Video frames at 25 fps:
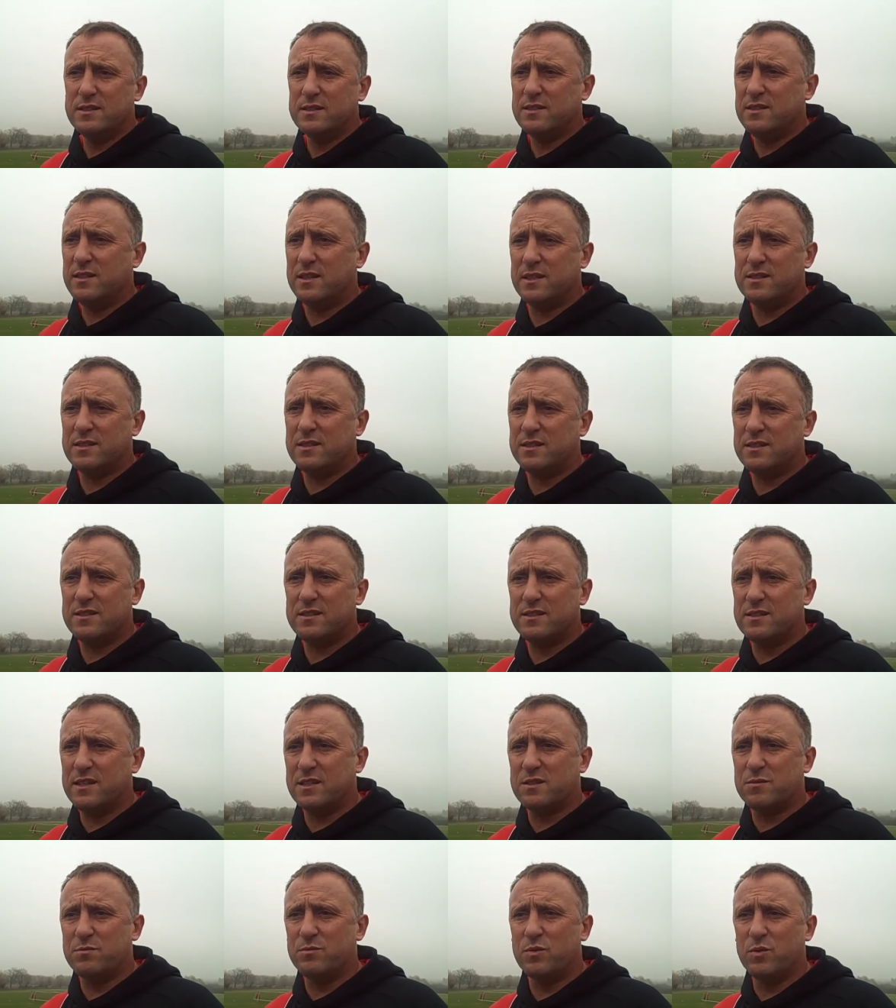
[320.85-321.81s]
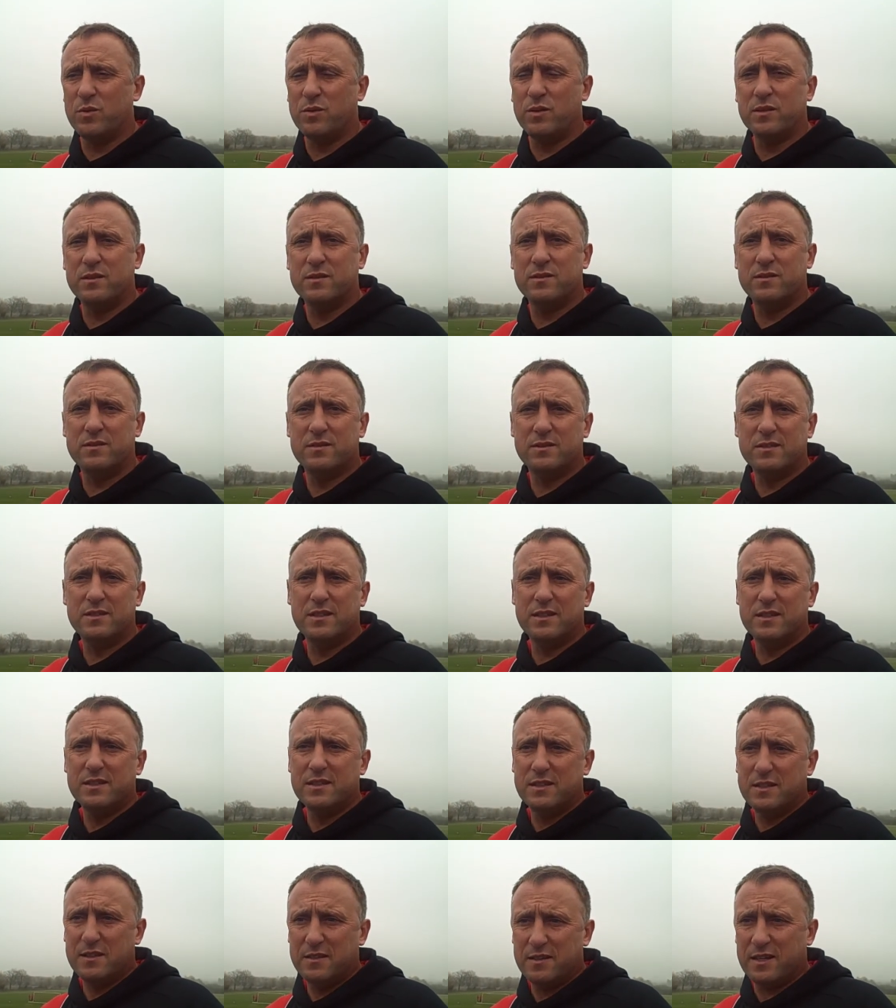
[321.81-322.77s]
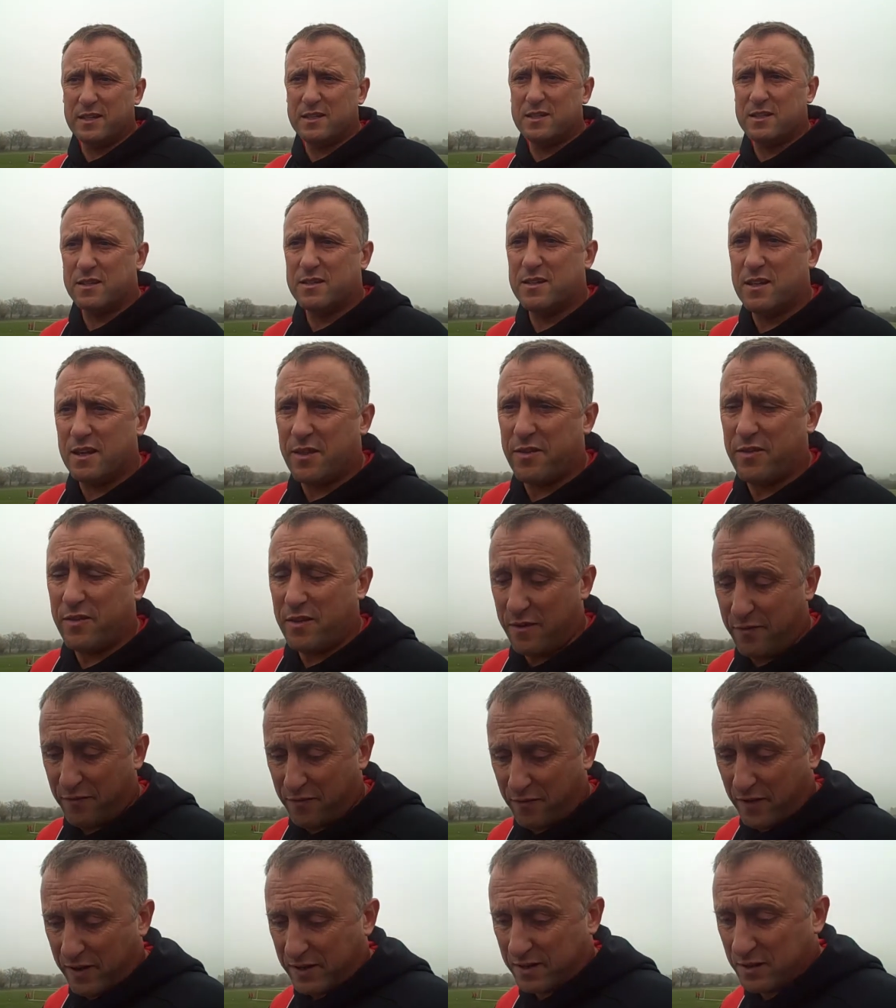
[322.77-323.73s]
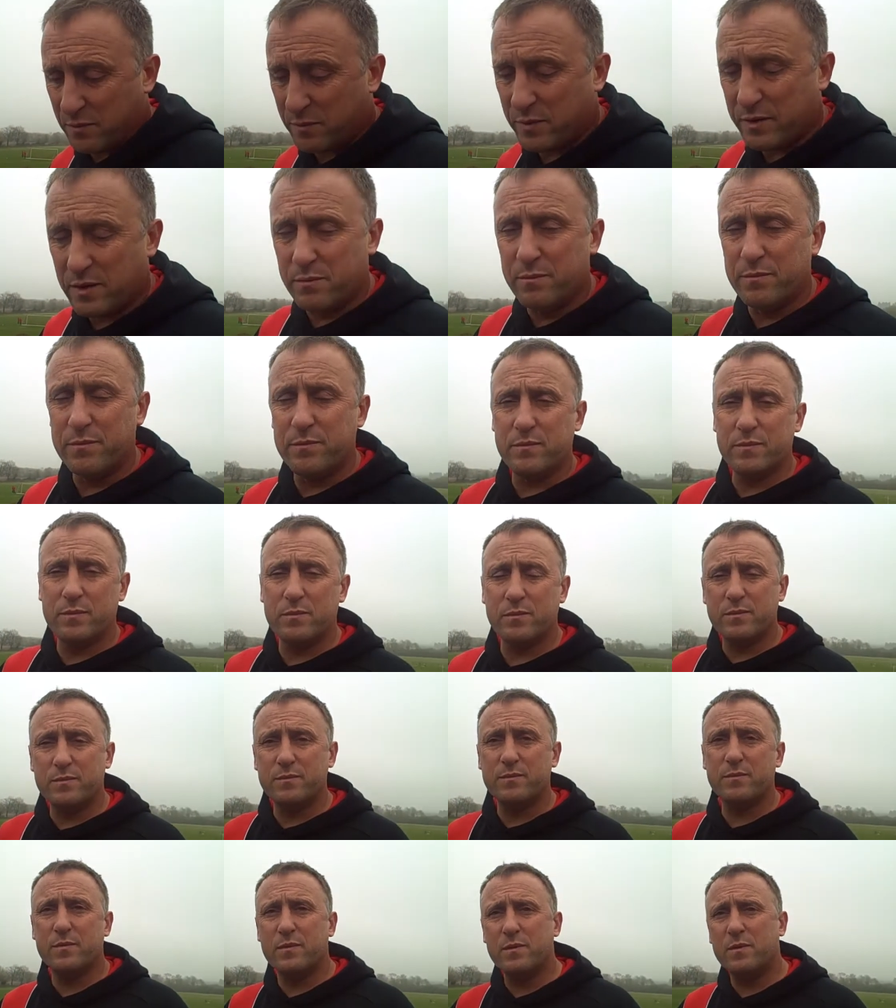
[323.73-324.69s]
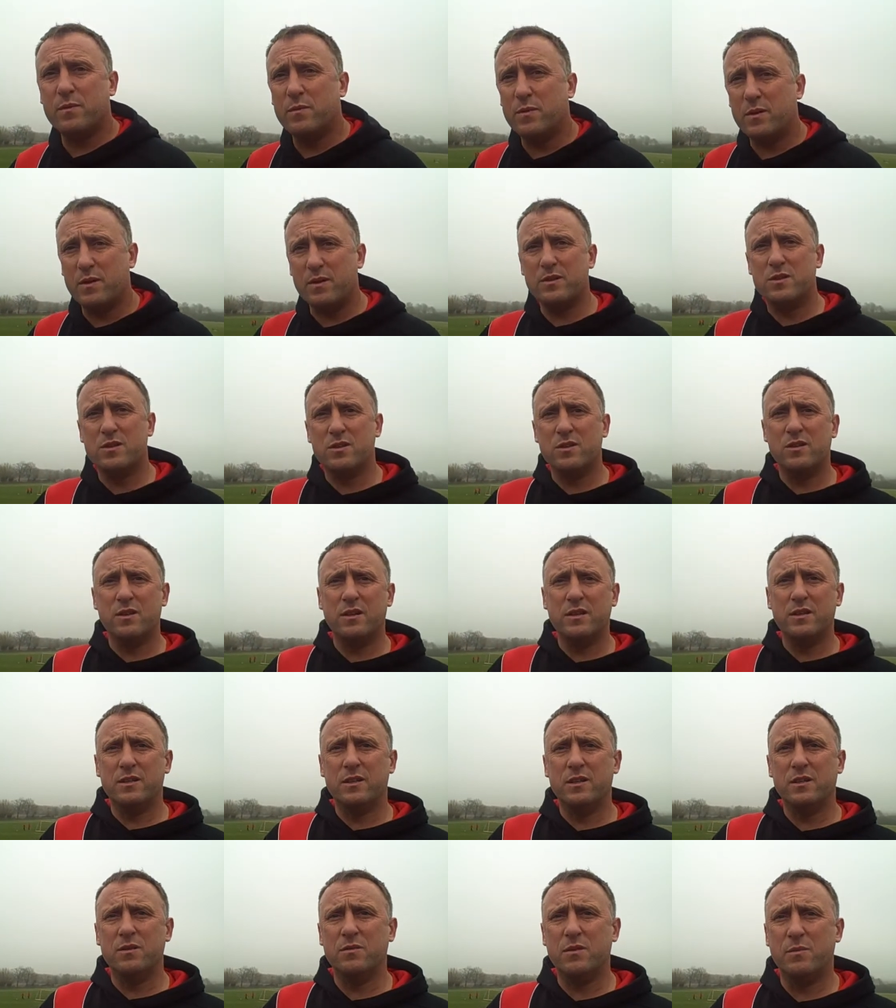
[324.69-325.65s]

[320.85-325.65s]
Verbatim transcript: that's that's more than that's a, a, fact that we can we can certainly do.